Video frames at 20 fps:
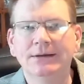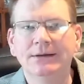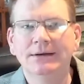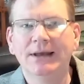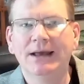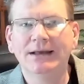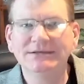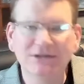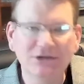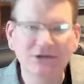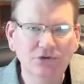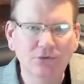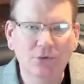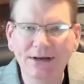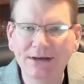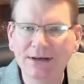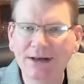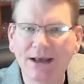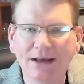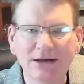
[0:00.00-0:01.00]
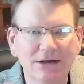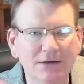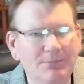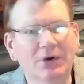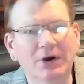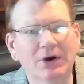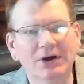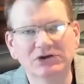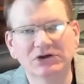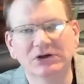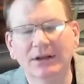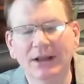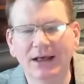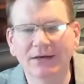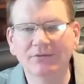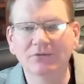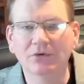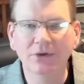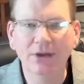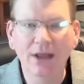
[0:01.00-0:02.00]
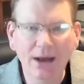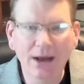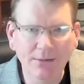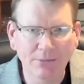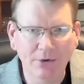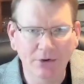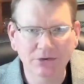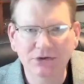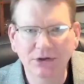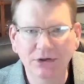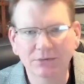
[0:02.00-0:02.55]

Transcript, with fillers: 1929 depression level numbers.